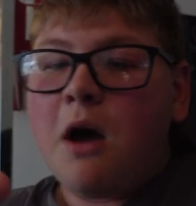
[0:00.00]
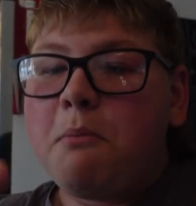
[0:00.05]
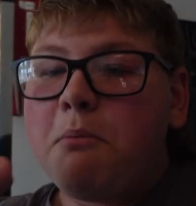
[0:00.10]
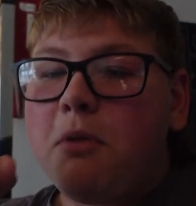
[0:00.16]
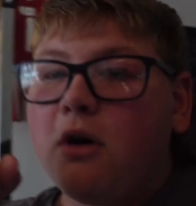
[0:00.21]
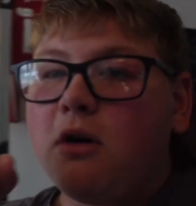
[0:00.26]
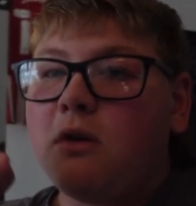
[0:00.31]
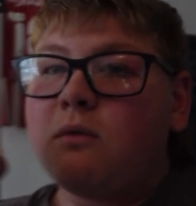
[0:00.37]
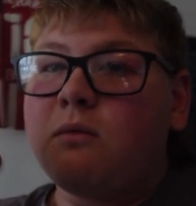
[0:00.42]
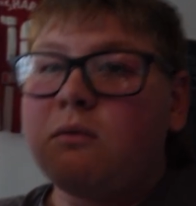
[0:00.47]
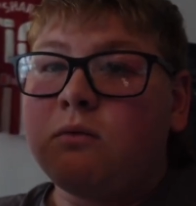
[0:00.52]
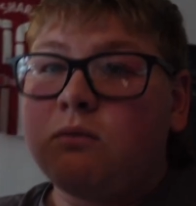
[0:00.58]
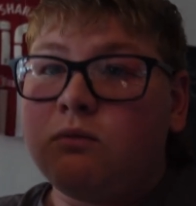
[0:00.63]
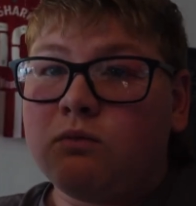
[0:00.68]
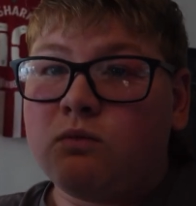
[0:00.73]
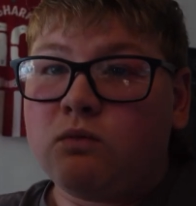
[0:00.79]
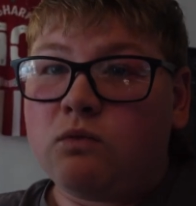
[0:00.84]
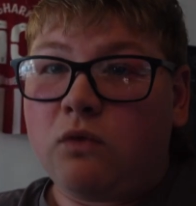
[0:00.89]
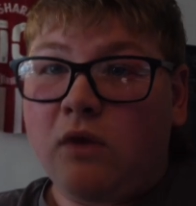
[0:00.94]
But
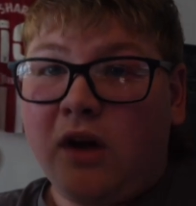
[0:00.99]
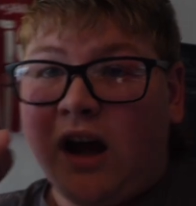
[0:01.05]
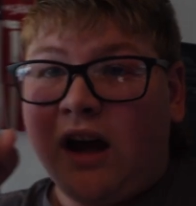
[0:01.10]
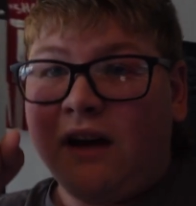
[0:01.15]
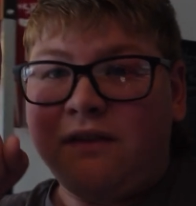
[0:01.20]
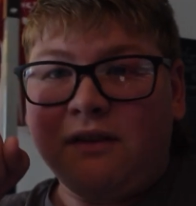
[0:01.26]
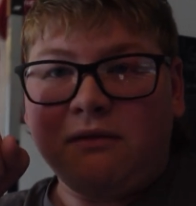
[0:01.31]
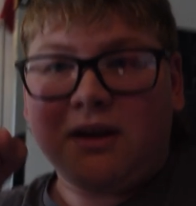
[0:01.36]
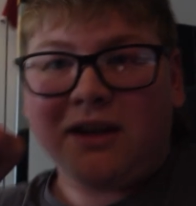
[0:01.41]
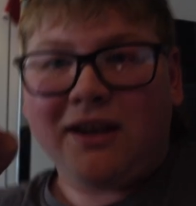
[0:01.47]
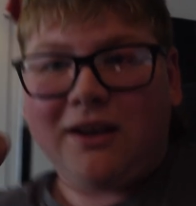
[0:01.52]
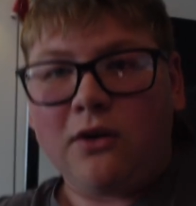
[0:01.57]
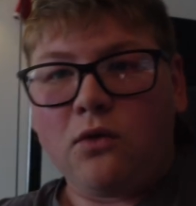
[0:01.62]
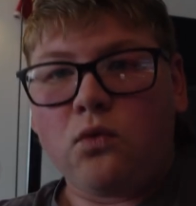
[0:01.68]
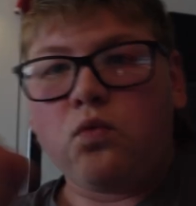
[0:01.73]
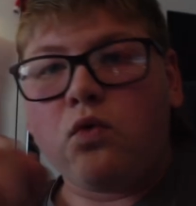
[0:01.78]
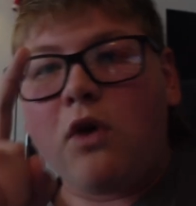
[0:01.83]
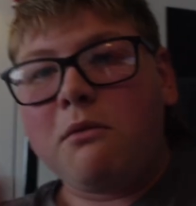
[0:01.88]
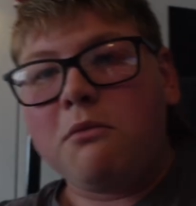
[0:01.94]
I think we can
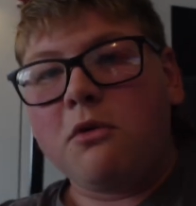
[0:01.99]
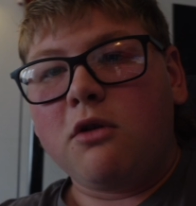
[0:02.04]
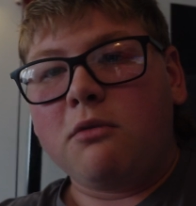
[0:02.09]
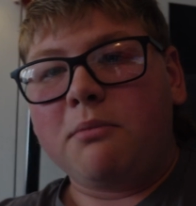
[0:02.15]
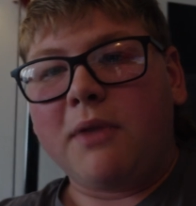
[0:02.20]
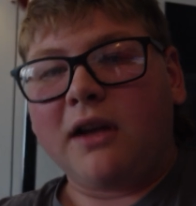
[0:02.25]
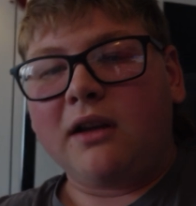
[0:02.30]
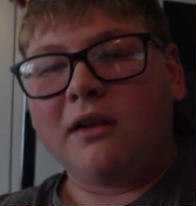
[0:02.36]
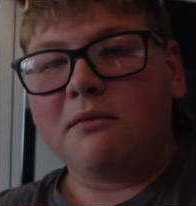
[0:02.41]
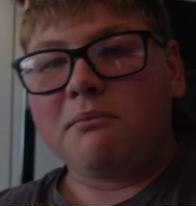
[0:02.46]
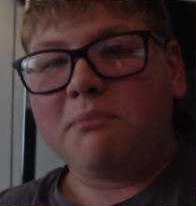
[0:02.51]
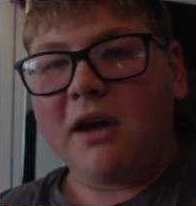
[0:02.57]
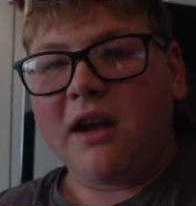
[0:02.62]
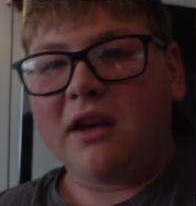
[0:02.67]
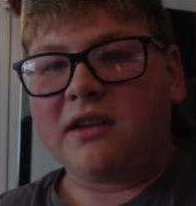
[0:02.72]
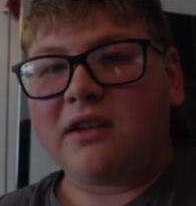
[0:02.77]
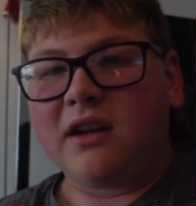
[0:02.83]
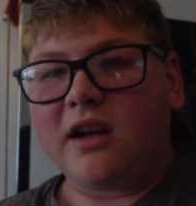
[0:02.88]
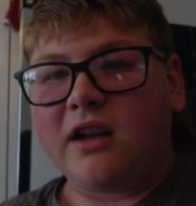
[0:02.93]
do one more
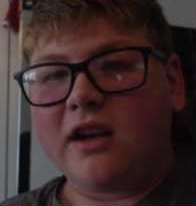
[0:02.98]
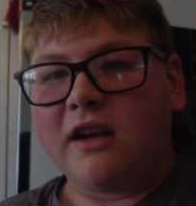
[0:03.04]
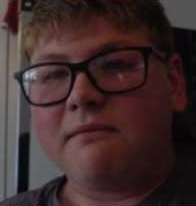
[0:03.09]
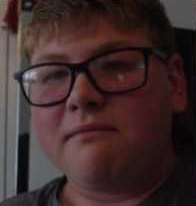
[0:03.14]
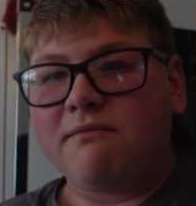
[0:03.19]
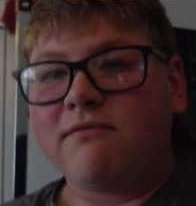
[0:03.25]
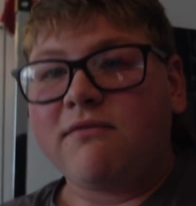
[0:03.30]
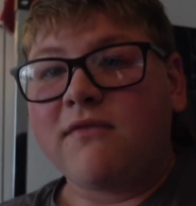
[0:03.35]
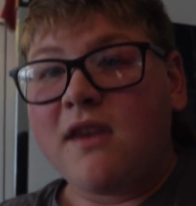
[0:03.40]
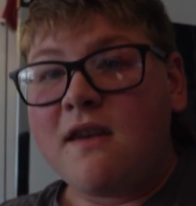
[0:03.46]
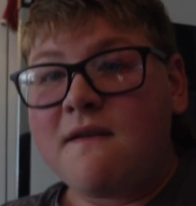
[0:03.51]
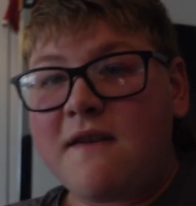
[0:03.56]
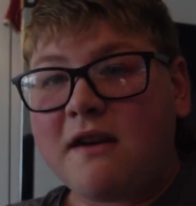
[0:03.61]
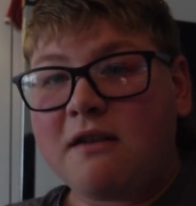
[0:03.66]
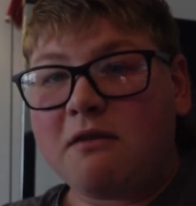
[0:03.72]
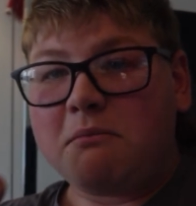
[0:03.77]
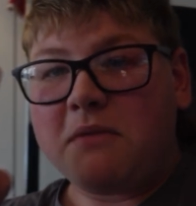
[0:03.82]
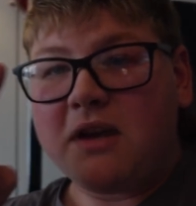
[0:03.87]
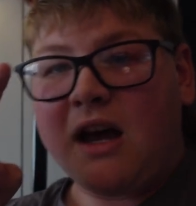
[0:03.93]
better signing
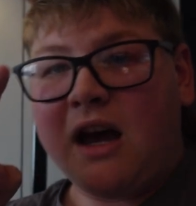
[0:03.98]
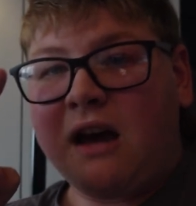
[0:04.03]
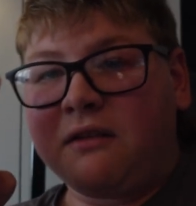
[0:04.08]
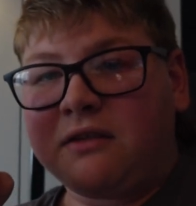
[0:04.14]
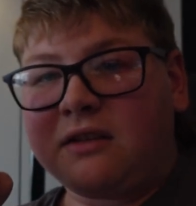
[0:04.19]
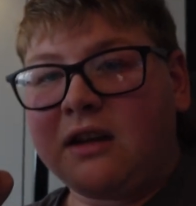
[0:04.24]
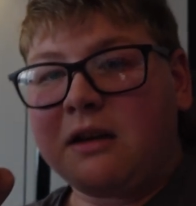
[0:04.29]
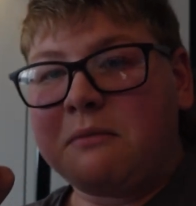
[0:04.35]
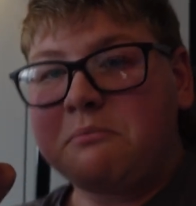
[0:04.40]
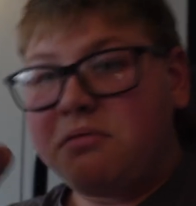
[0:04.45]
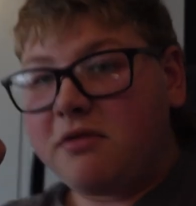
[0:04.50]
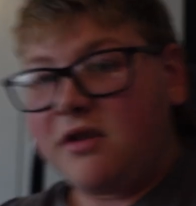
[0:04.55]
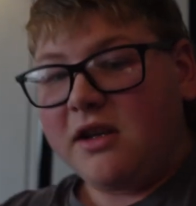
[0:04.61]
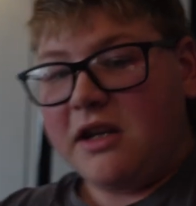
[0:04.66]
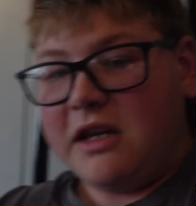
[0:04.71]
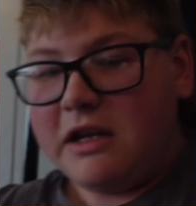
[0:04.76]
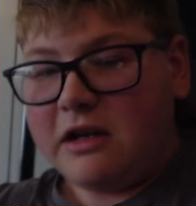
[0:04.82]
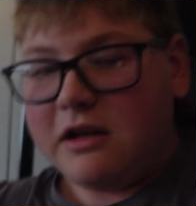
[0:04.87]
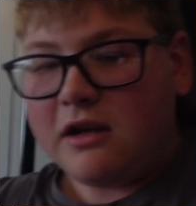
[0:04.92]
and it'll be absolutely
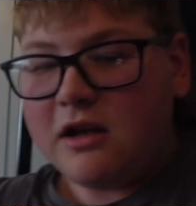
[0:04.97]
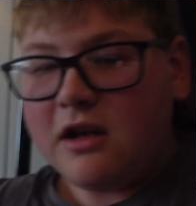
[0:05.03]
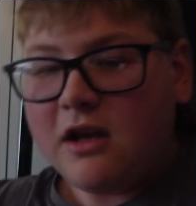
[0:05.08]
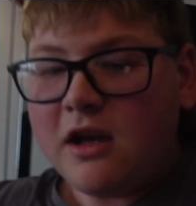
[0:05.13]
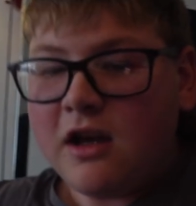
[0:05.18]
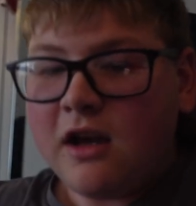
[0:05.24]
brilliant.